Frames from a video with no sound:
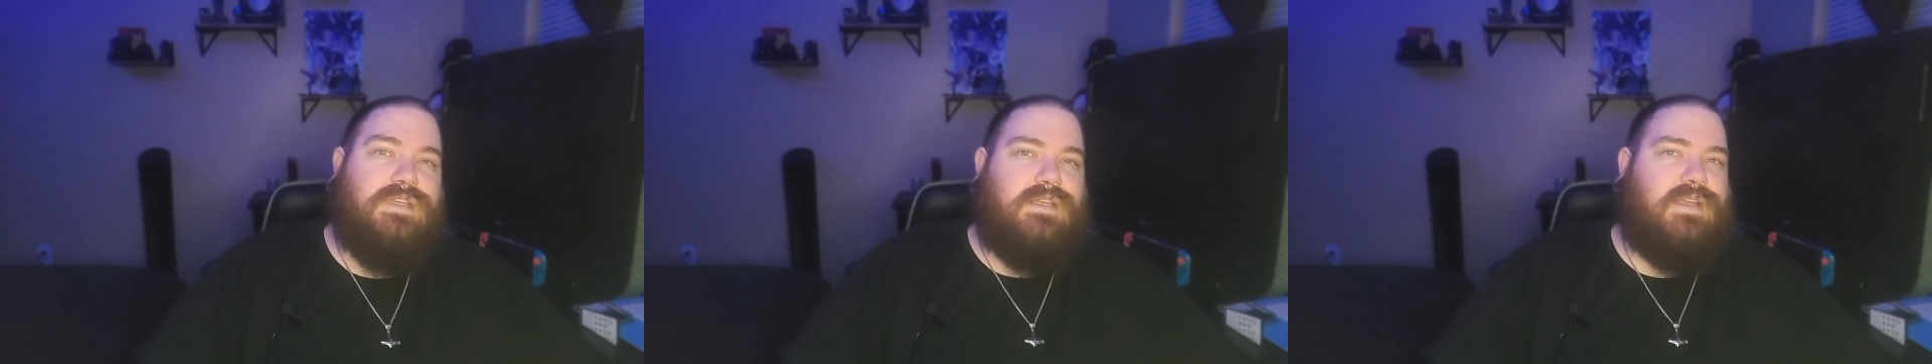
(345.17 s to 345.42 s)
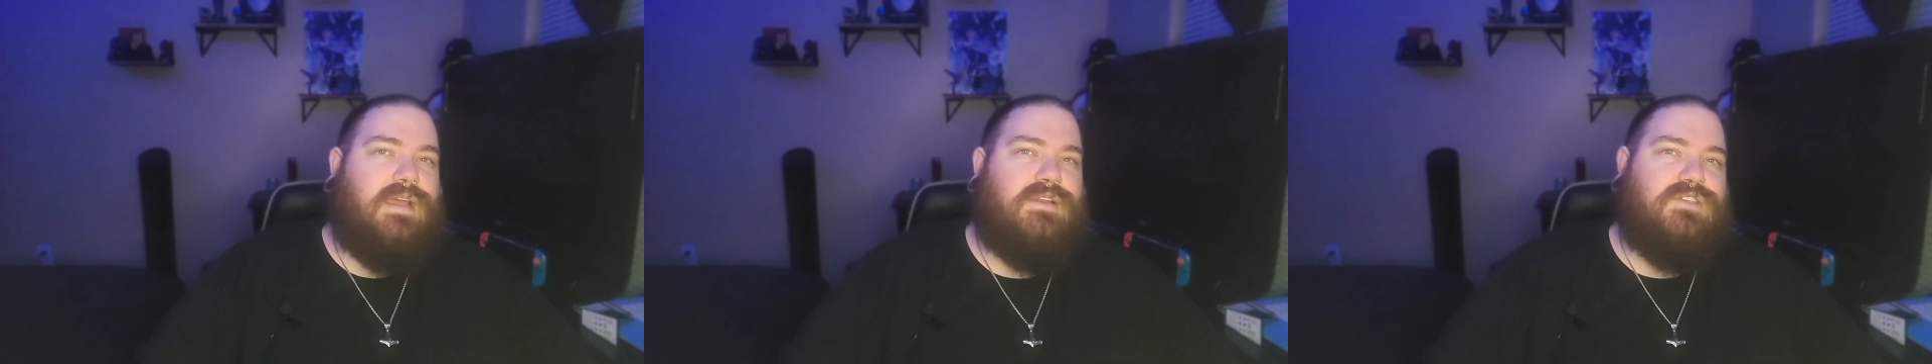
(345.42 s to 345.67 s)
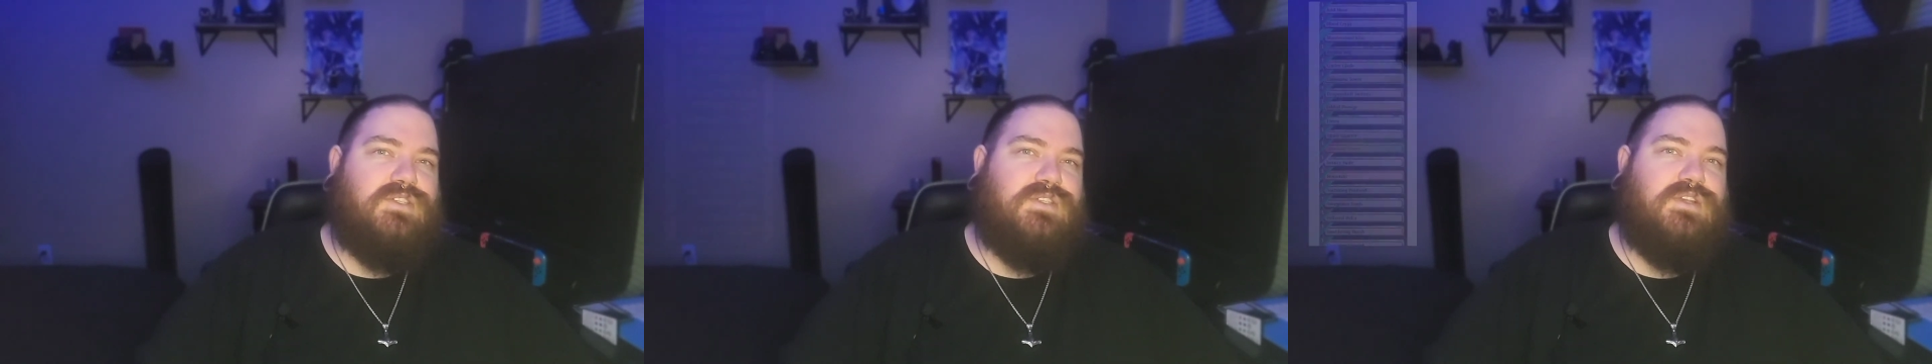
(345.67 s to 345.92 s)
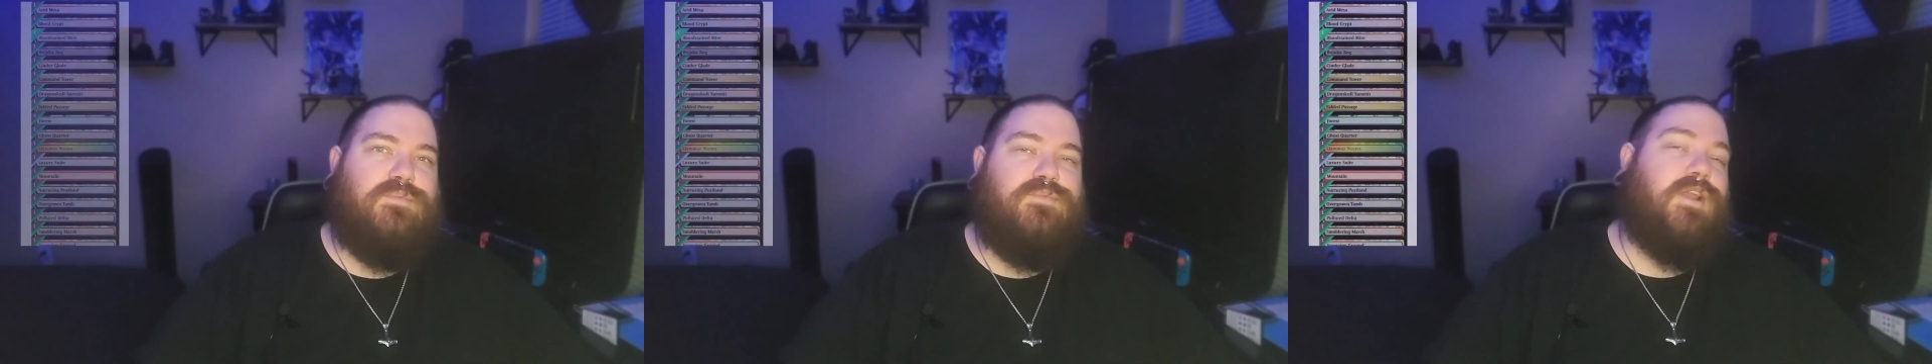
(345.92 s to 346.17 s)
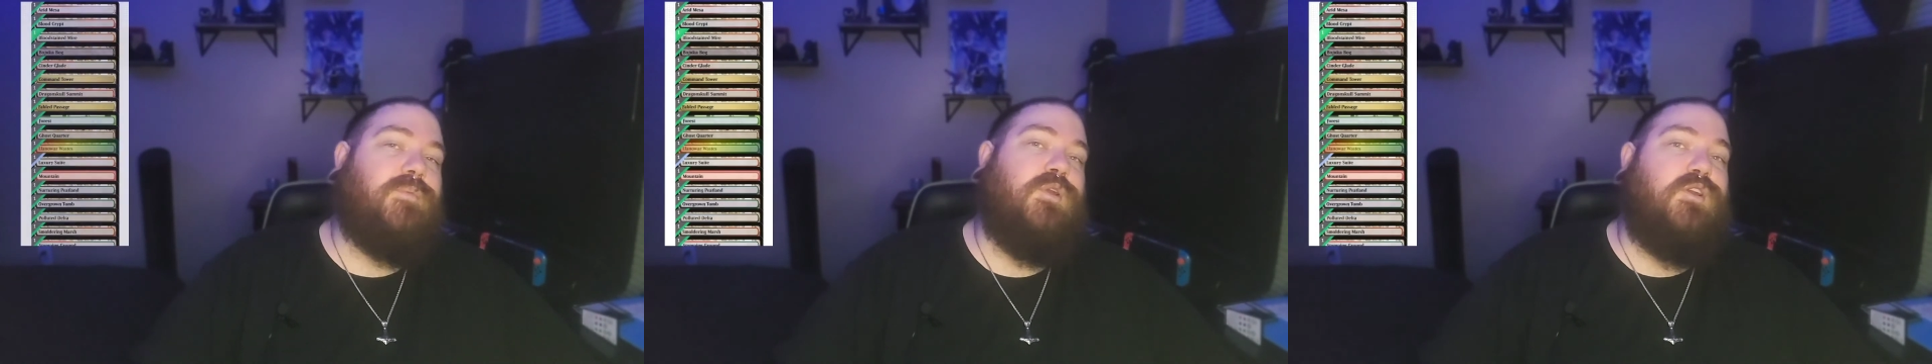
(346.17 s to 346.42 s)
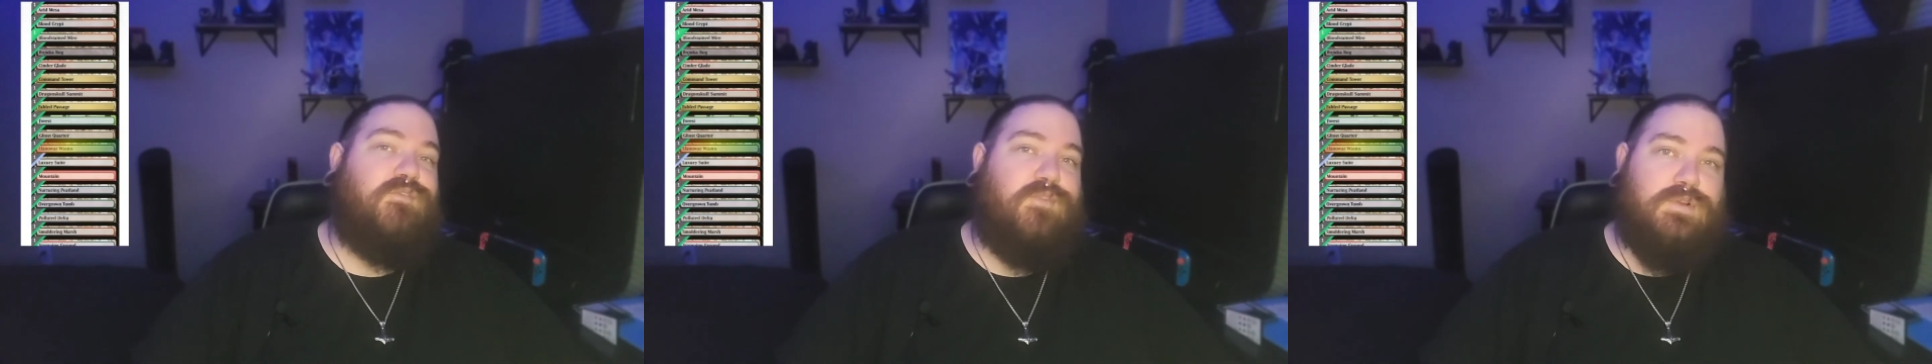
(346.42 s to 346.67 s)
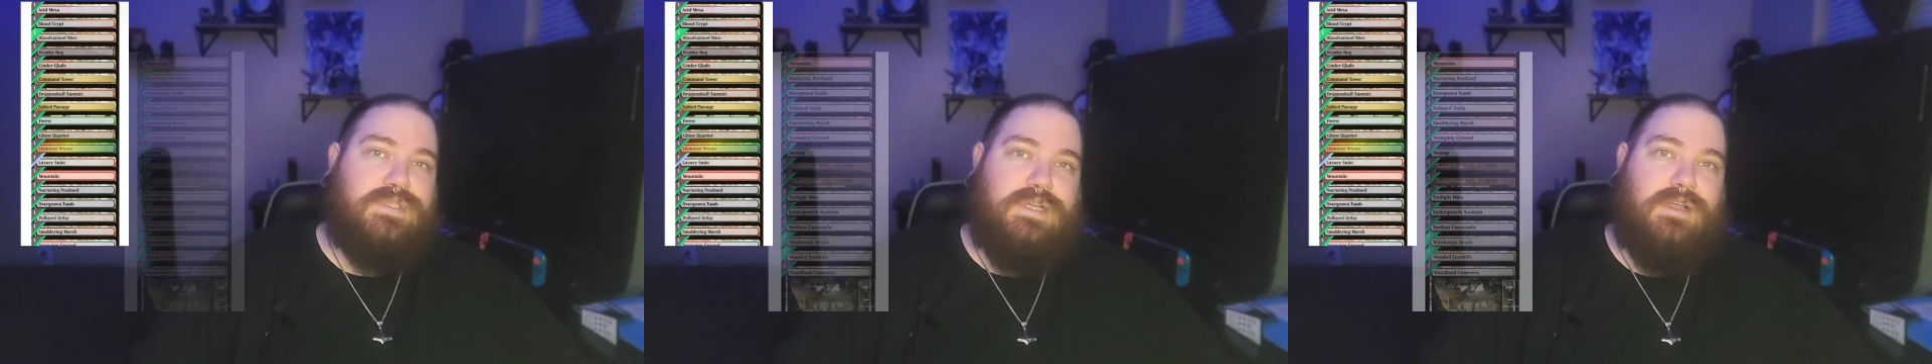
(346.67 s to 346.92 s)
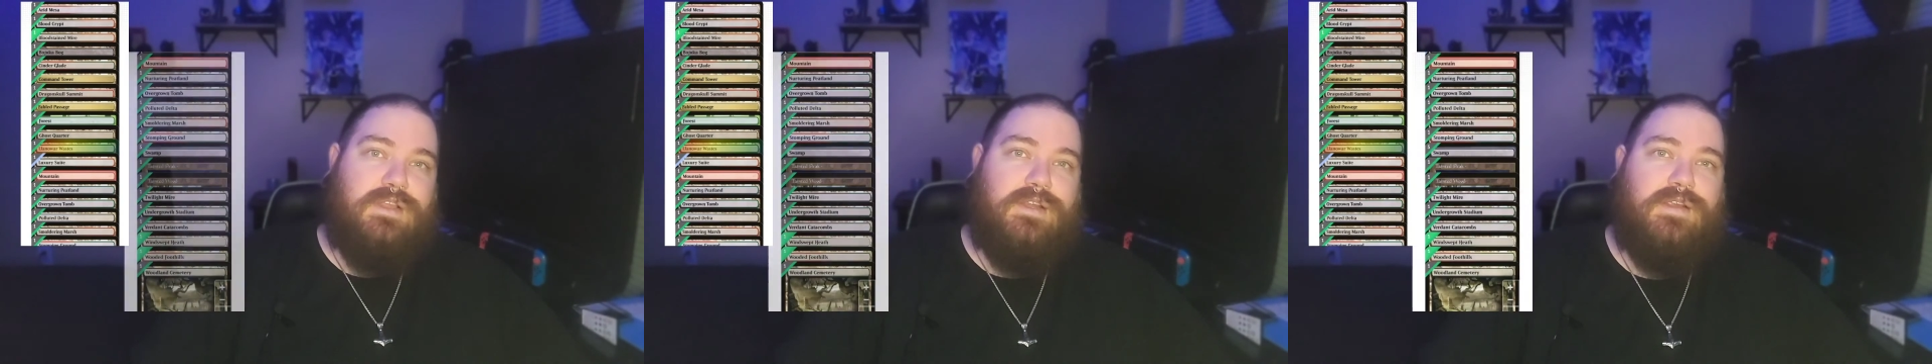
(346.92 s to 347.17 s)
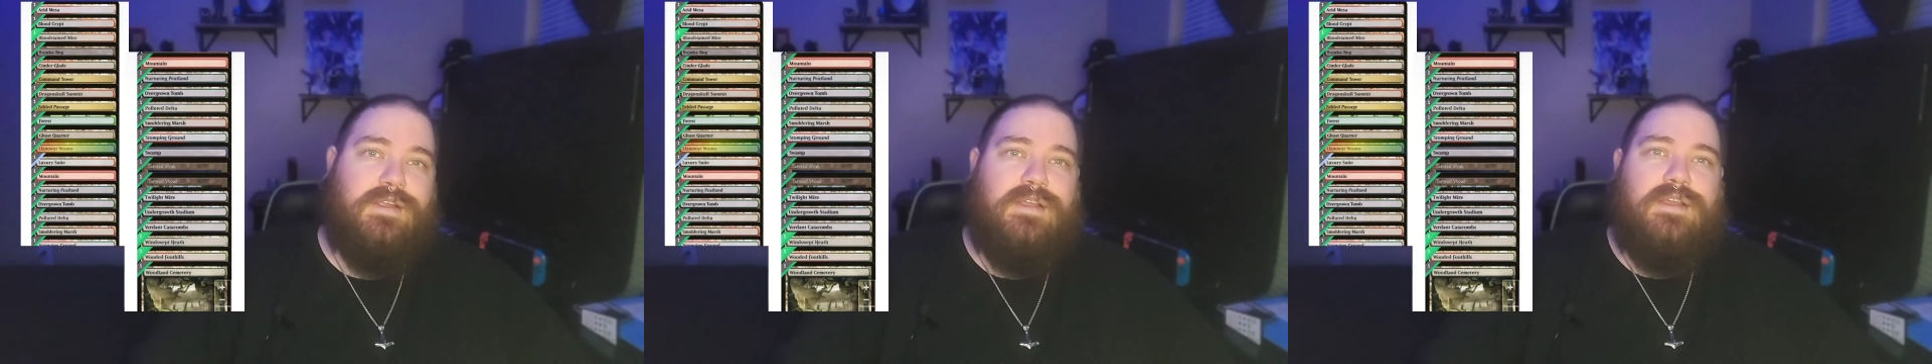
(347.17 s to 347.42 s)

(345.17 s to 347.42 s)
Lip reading: and not just your primary 1st color,